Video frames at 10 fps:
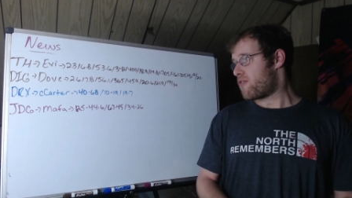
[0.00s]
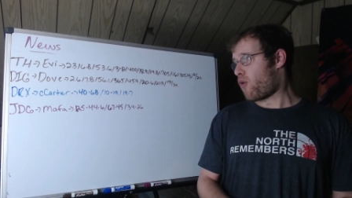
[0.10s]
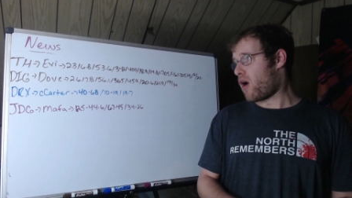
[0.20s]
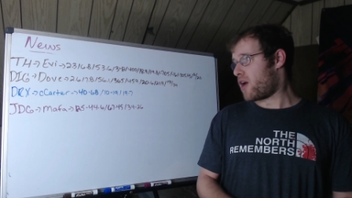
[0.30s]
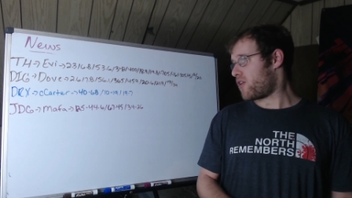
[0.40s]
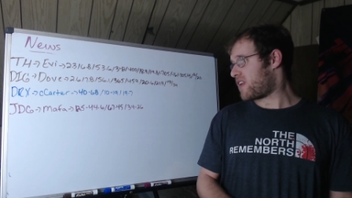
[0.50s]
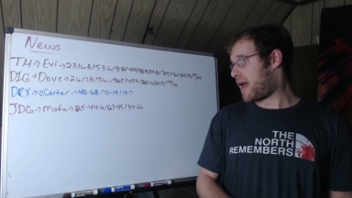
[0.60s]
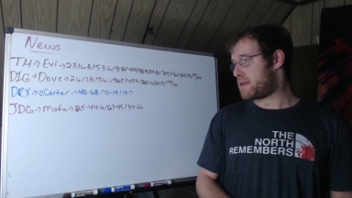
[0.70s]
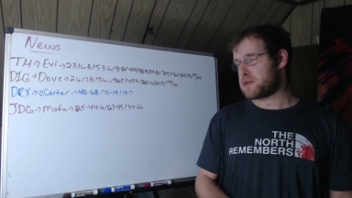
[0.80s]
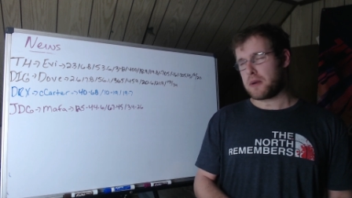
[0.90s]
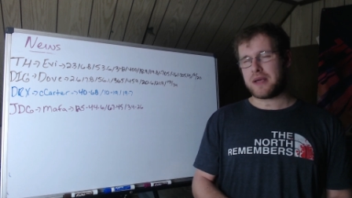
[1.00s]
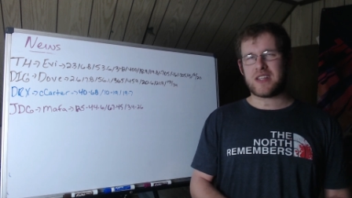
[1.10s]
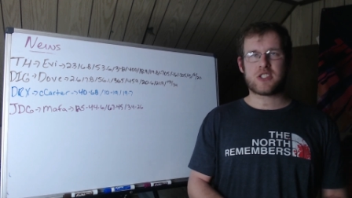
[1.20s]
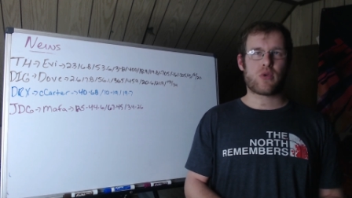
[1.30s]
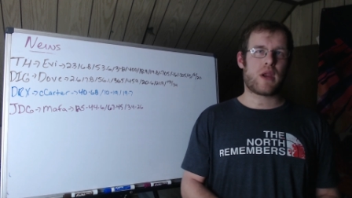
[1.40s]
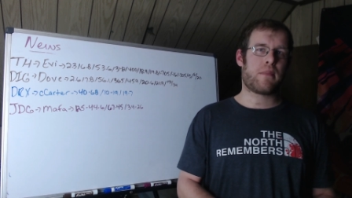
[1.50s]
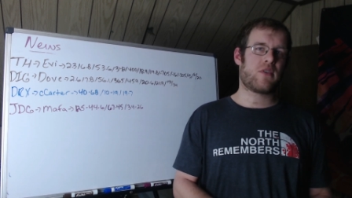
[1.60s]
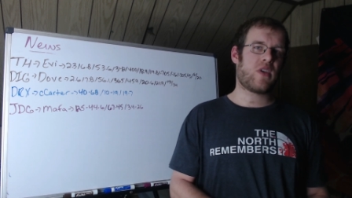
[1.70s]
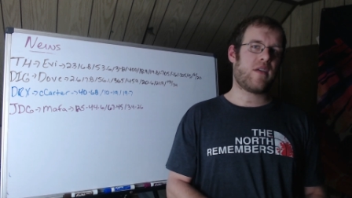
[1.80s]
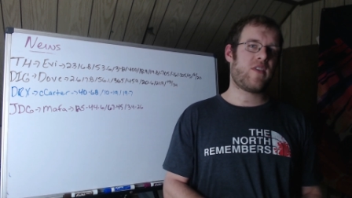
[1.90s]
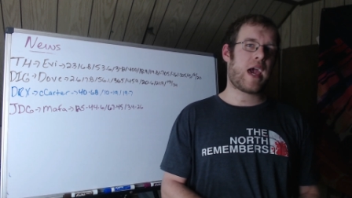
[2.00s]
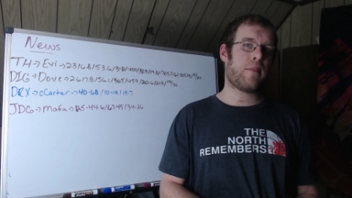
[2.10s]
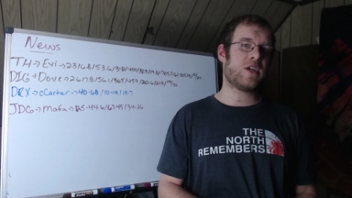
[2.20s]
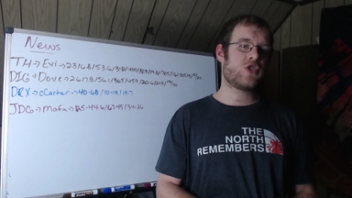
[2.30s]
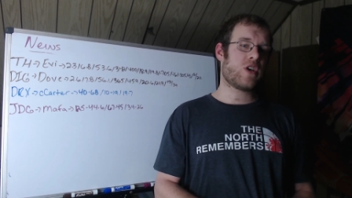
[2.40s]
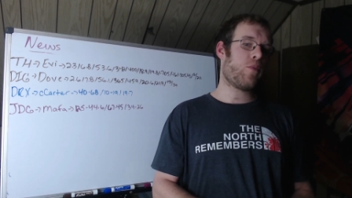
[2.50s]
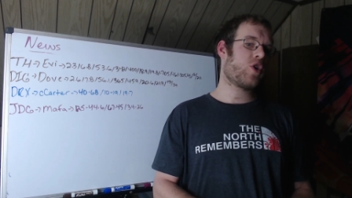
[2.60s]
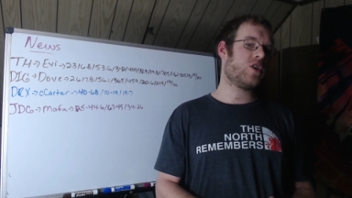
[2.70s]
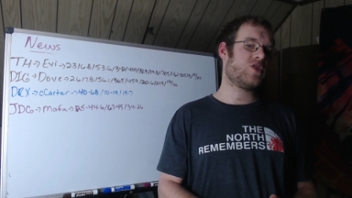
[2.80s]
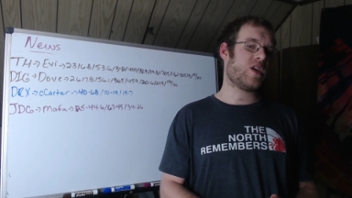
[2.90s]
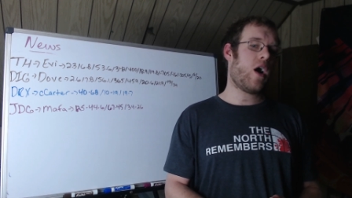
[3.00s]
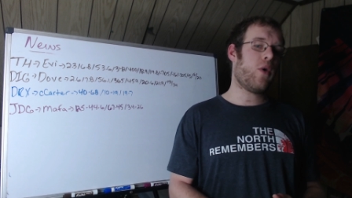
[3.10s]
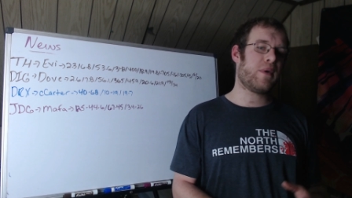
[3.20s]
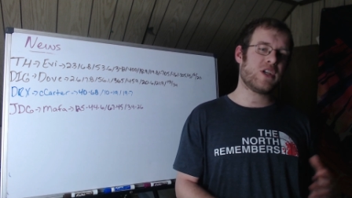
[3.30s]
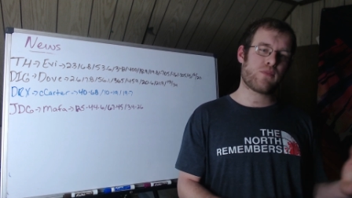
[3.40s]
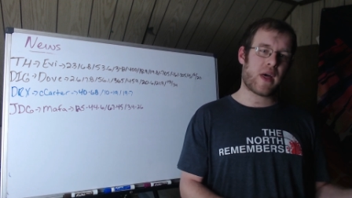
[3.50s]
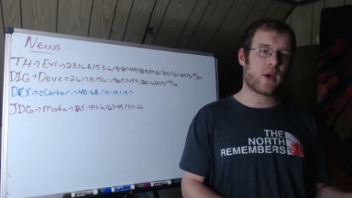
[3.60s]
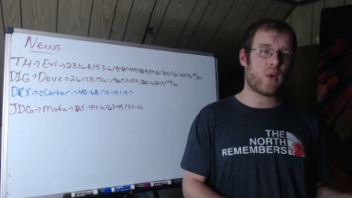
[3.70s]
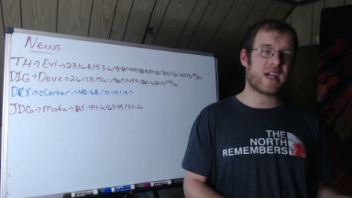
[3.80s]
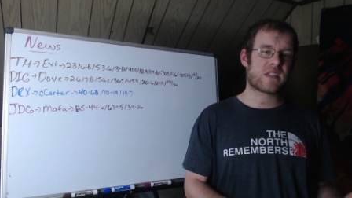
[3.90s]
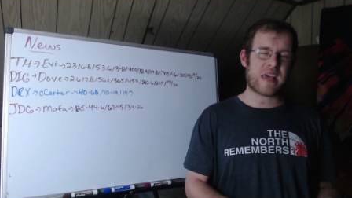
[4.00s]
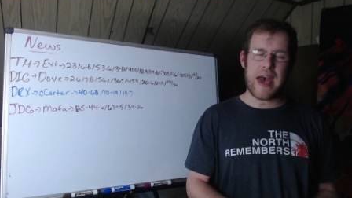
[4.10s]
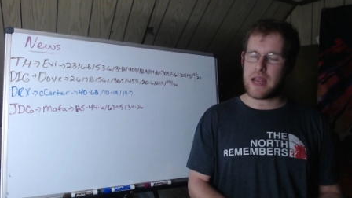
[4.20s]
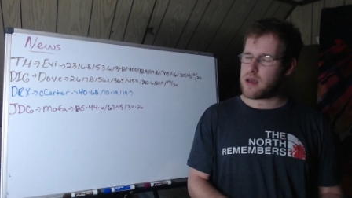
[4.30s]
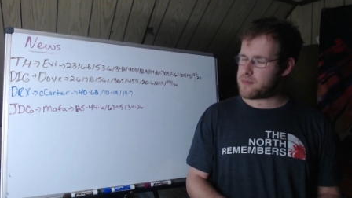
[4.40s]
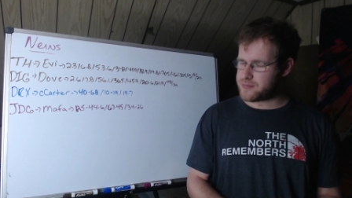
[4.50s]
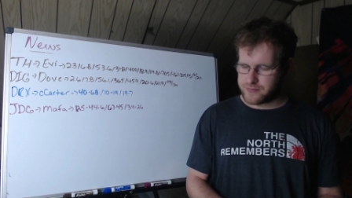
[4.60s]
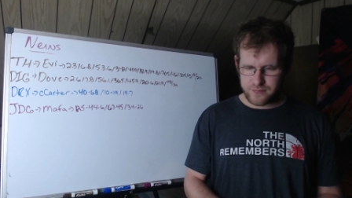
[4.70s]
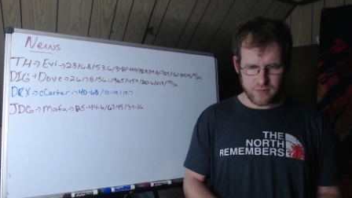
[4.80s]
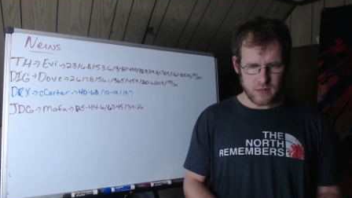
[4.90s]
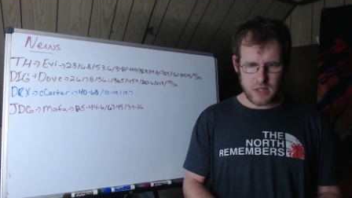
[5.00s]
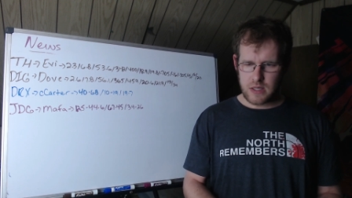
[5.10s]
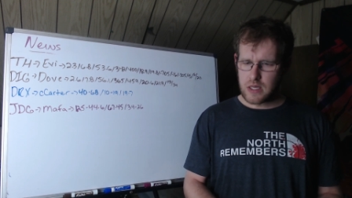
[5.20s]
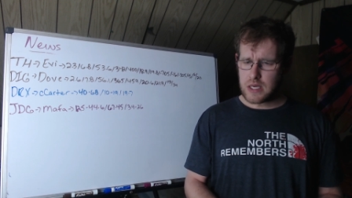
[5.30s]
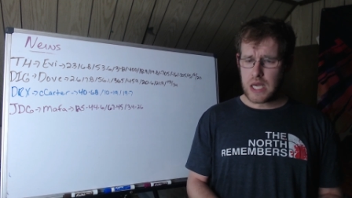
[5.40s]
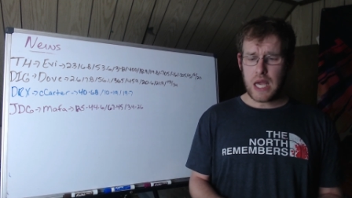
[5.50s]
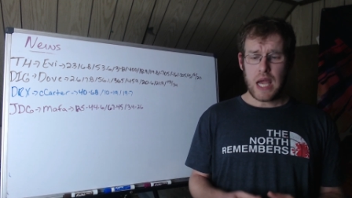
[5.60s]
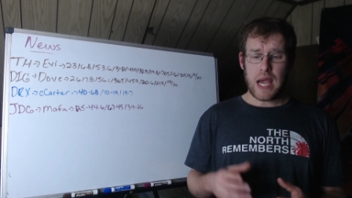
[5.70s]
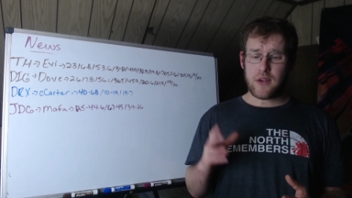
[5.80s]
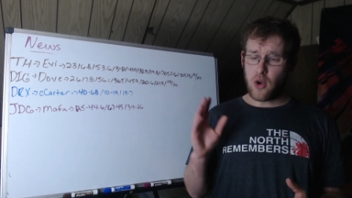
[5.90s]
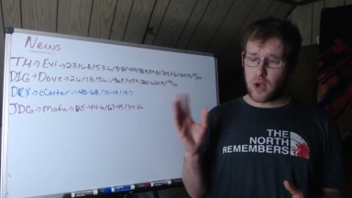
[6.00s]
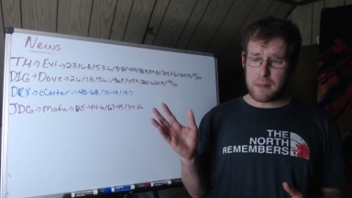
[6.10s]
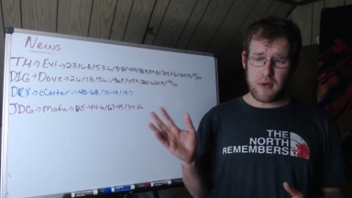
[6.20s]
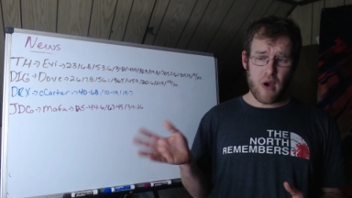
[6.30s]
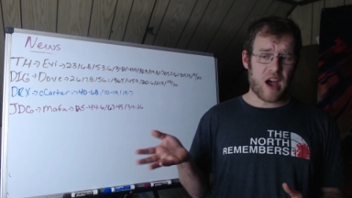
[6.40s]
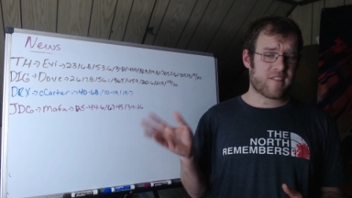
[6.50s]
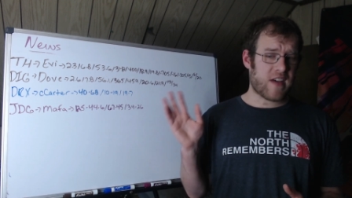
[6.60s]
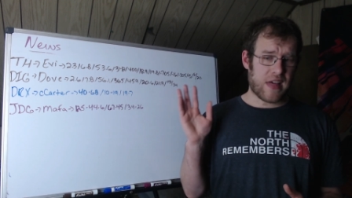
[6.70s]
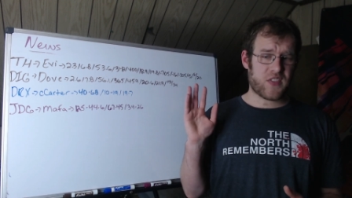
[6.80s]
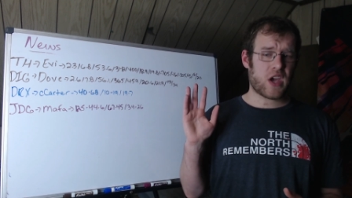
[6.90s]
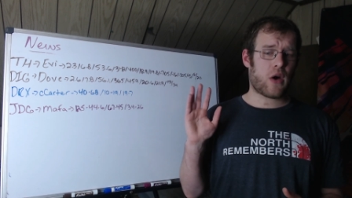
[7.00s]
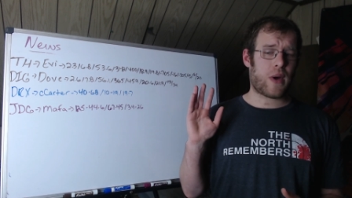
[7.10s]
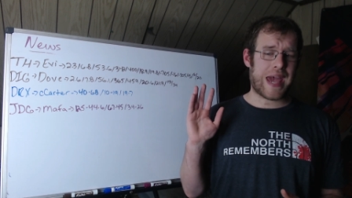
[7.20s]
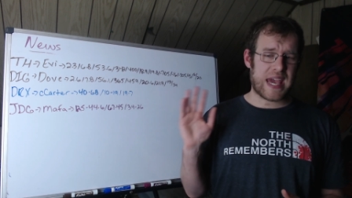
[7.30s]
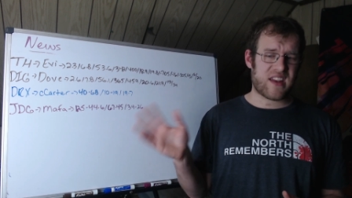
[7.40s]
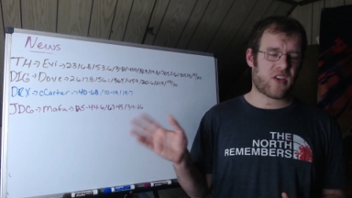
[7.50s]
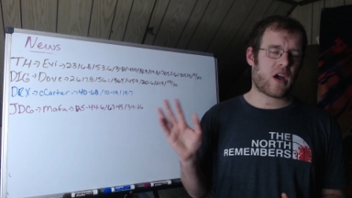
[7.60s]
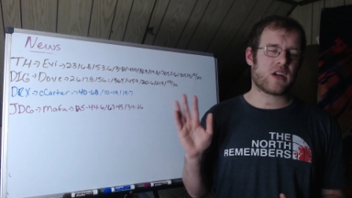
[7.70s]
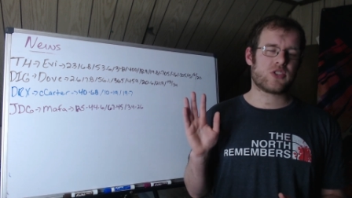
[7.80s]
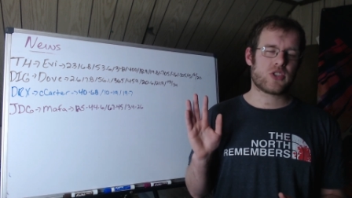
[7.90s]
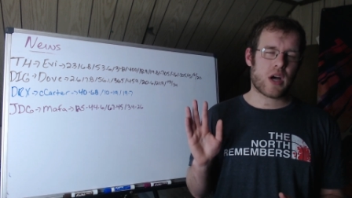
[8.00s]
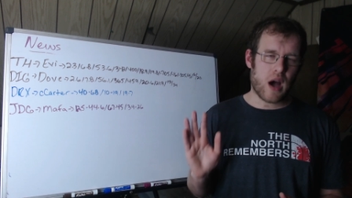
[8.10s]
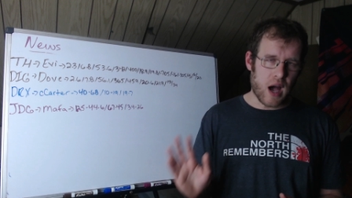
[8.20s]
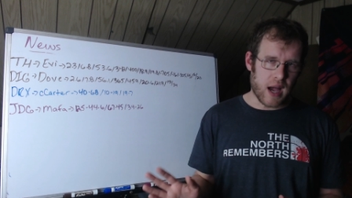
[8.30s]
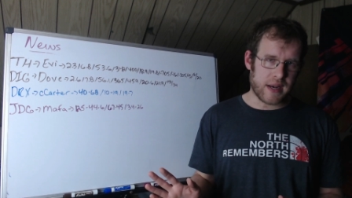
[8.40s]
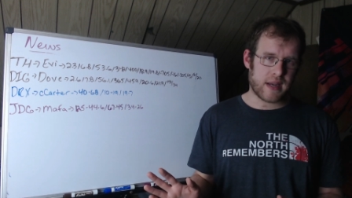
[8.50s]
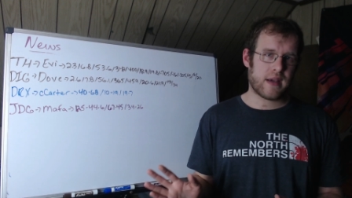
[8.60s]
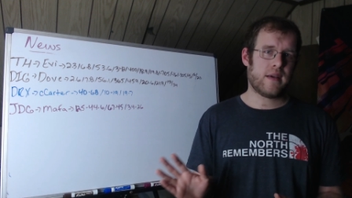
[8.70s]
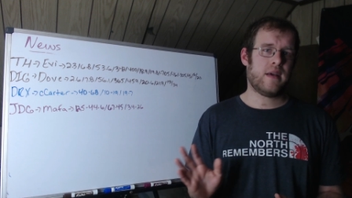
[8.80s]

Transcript: 400 damage per minute, that's 20% of damage. Someone could say, oh, but he's playing weak side. And don't get me wrong, Vatheo ate a ton